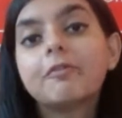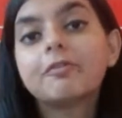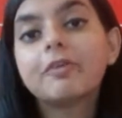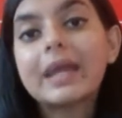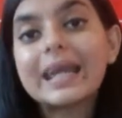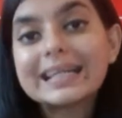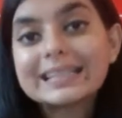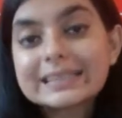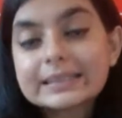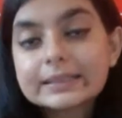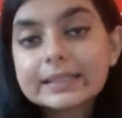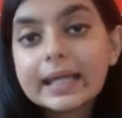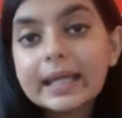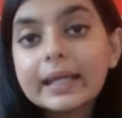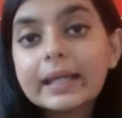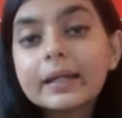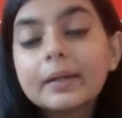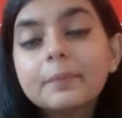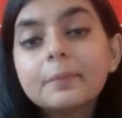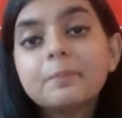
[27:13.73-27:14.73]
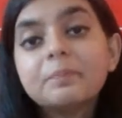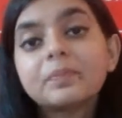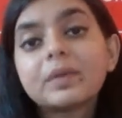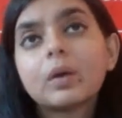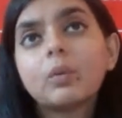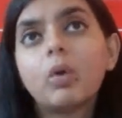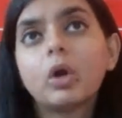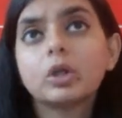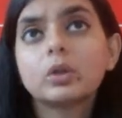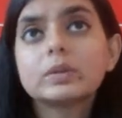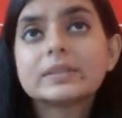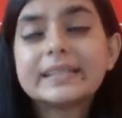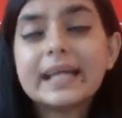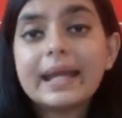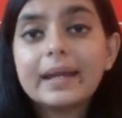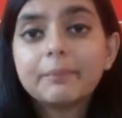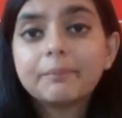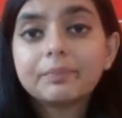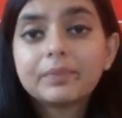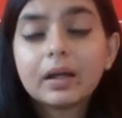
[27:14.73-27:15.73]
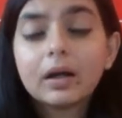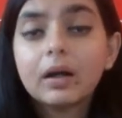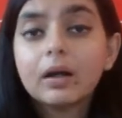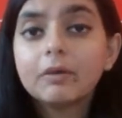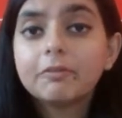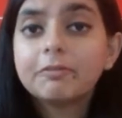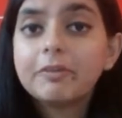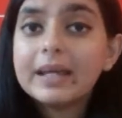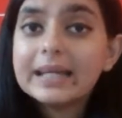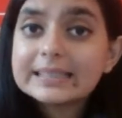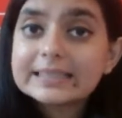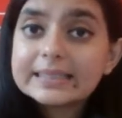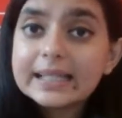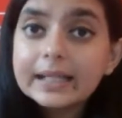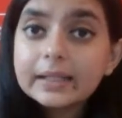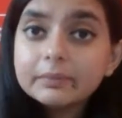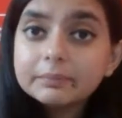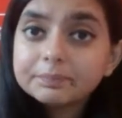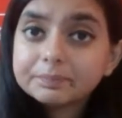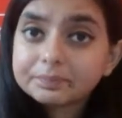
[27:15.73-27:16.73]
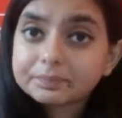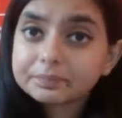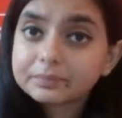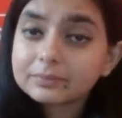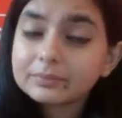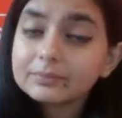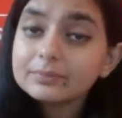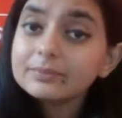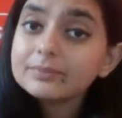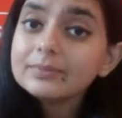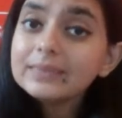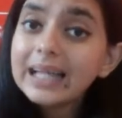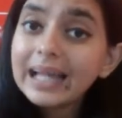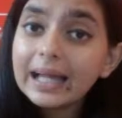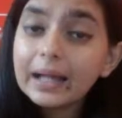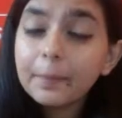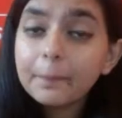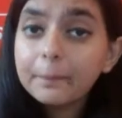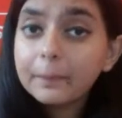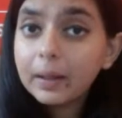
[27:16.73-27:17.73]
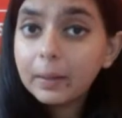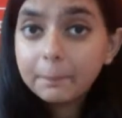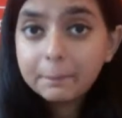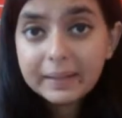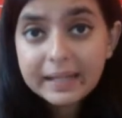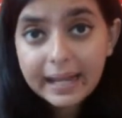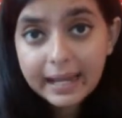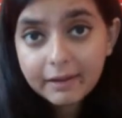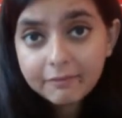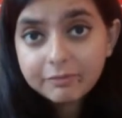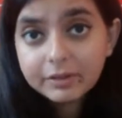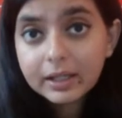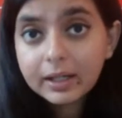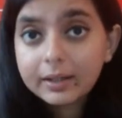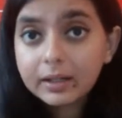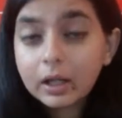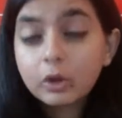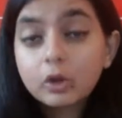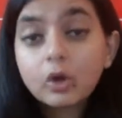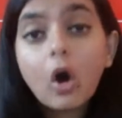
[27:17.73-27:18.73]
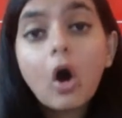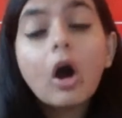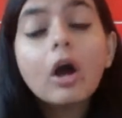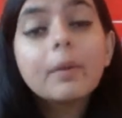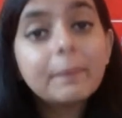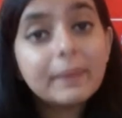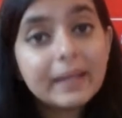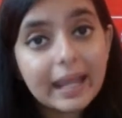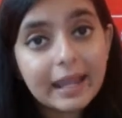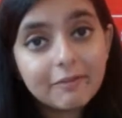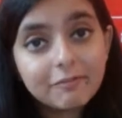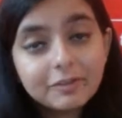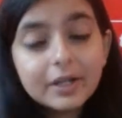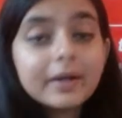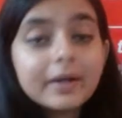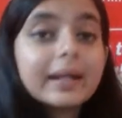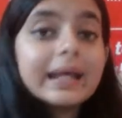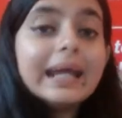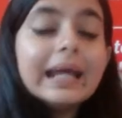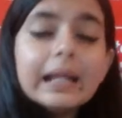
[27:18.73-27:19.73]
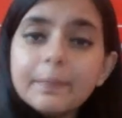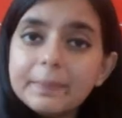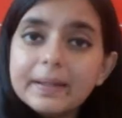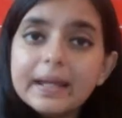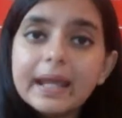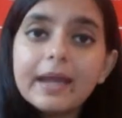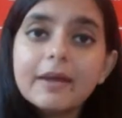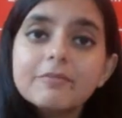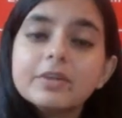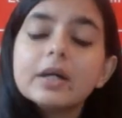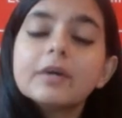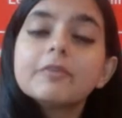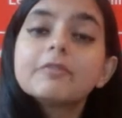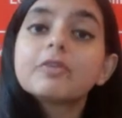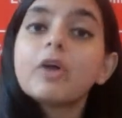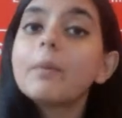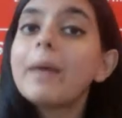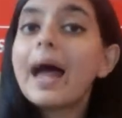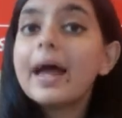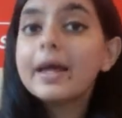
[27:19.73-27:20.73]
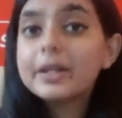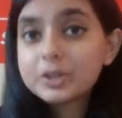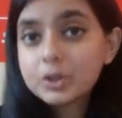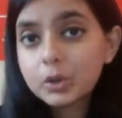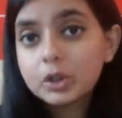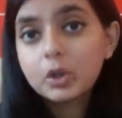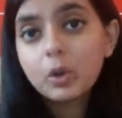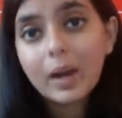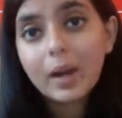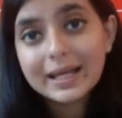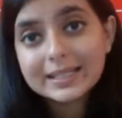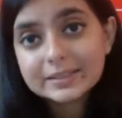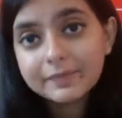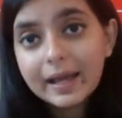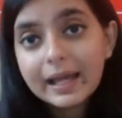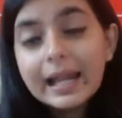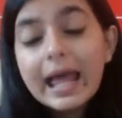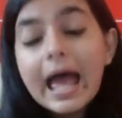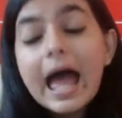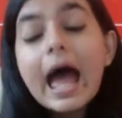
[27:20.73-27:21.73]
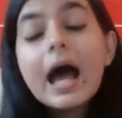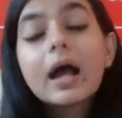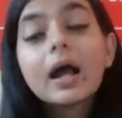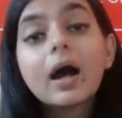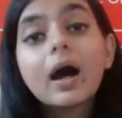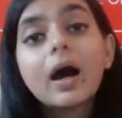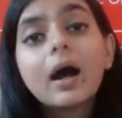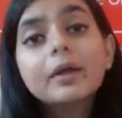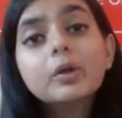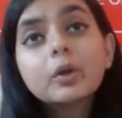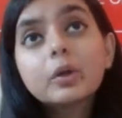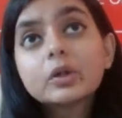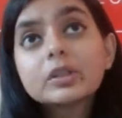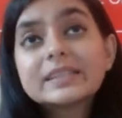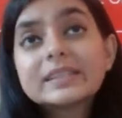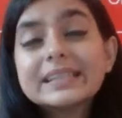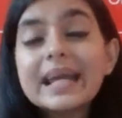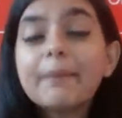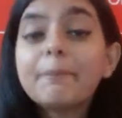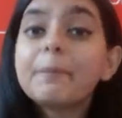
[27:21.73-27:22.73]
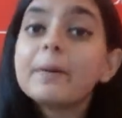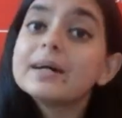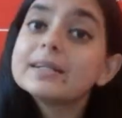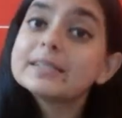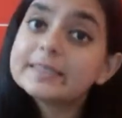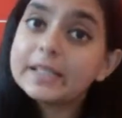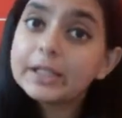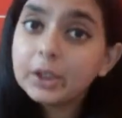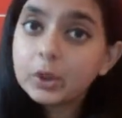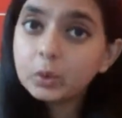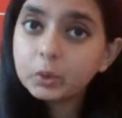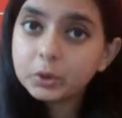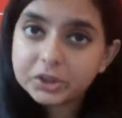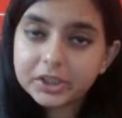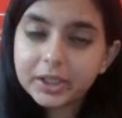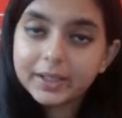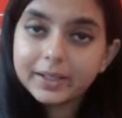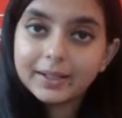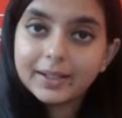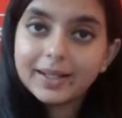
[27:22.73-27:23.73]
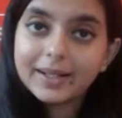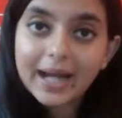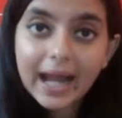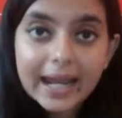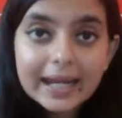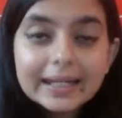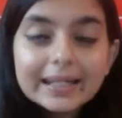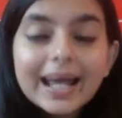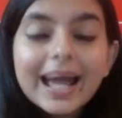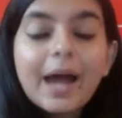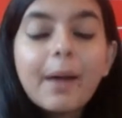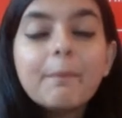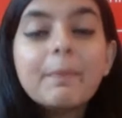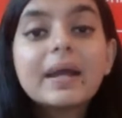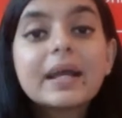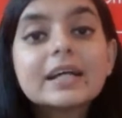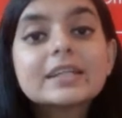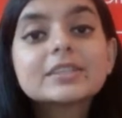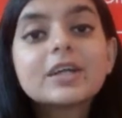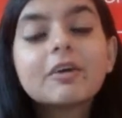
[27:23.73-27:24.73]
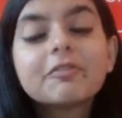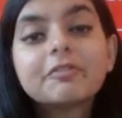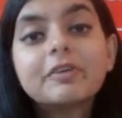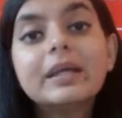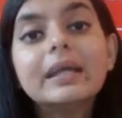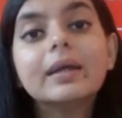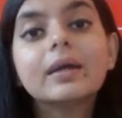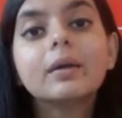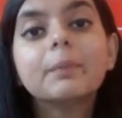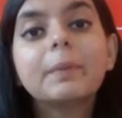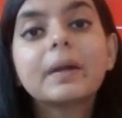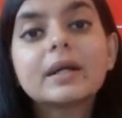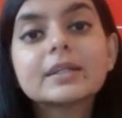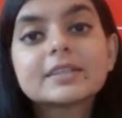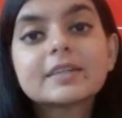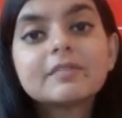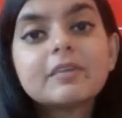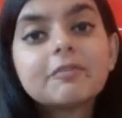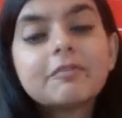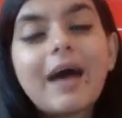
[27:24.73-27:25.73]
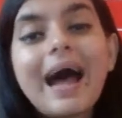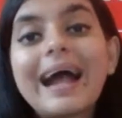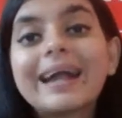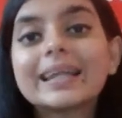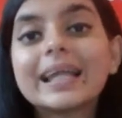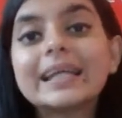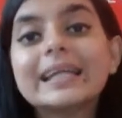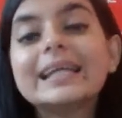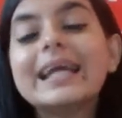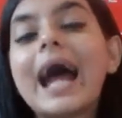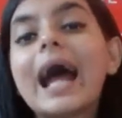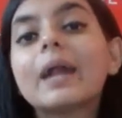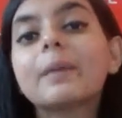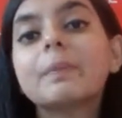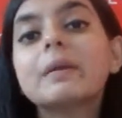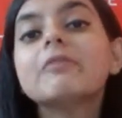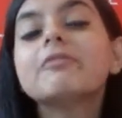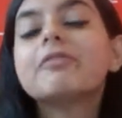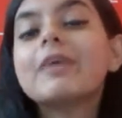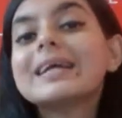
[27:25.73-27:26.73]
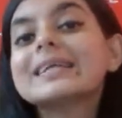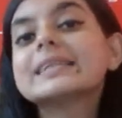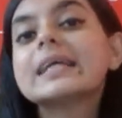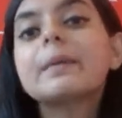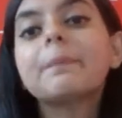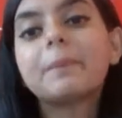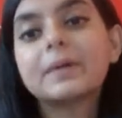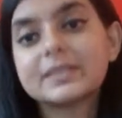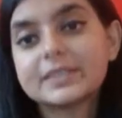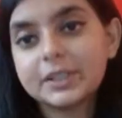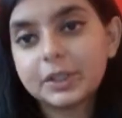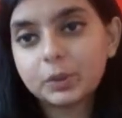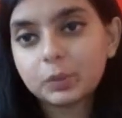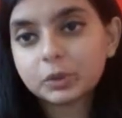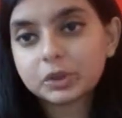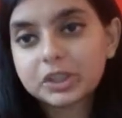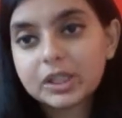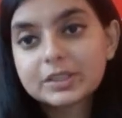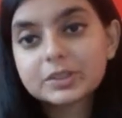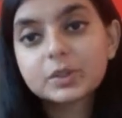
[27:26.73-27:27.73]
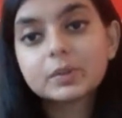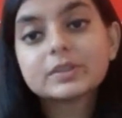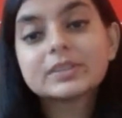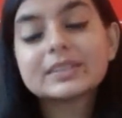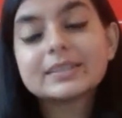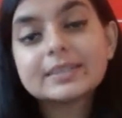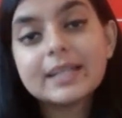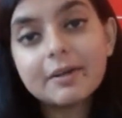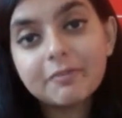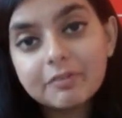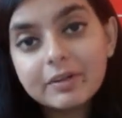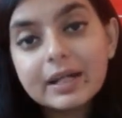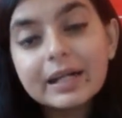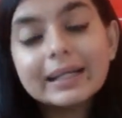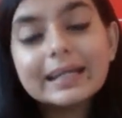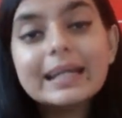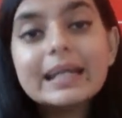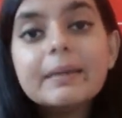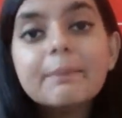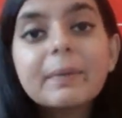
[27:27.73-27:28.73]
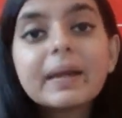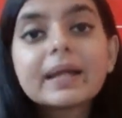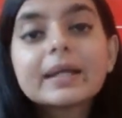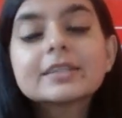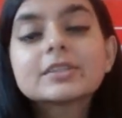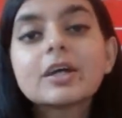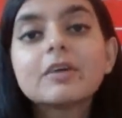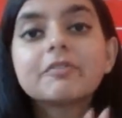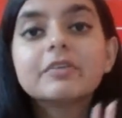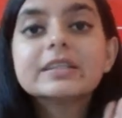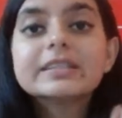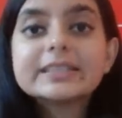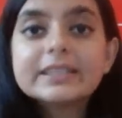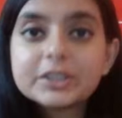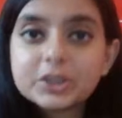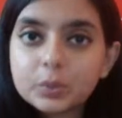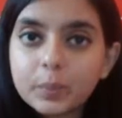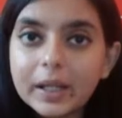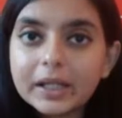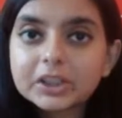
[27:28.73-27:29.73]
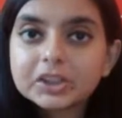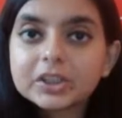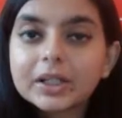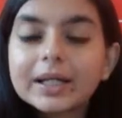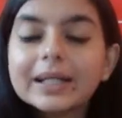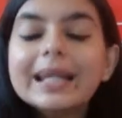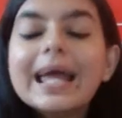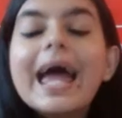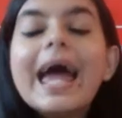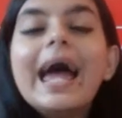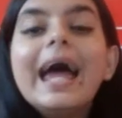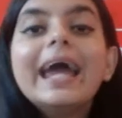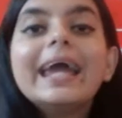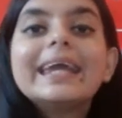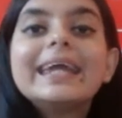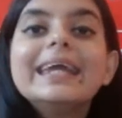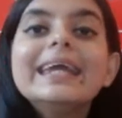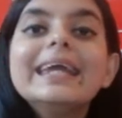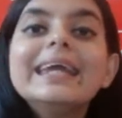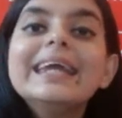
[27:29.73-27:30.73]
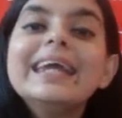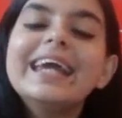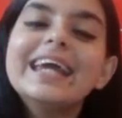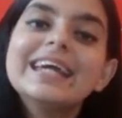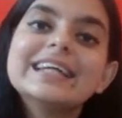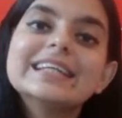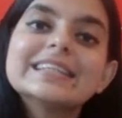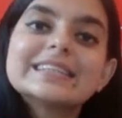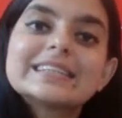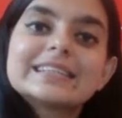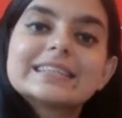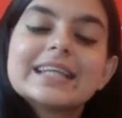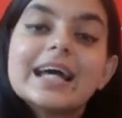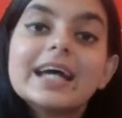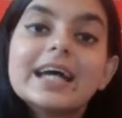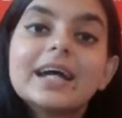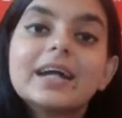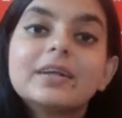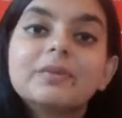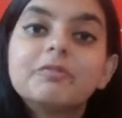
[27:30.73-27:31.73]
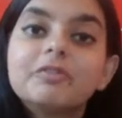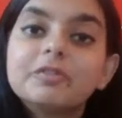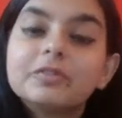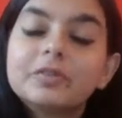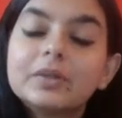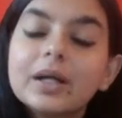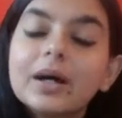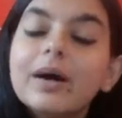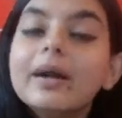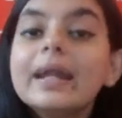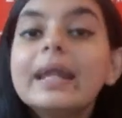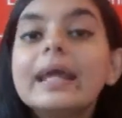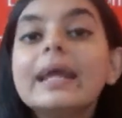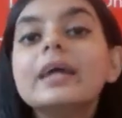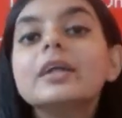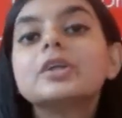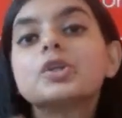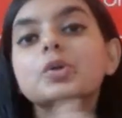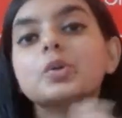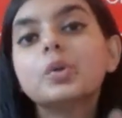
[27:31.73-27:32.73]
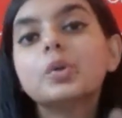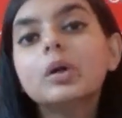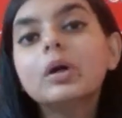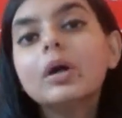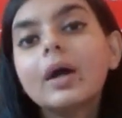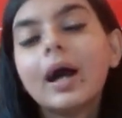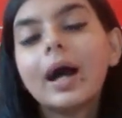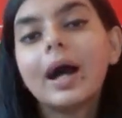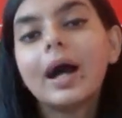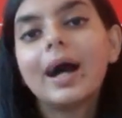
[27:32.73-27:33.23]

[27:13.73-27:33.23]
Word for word: facing facing behavior, wrong behavior, ill behavior from Antonio as well. You could say persecution, right? Because of the fact that he had been facing persecution. So definitely because of his situation, he is turning to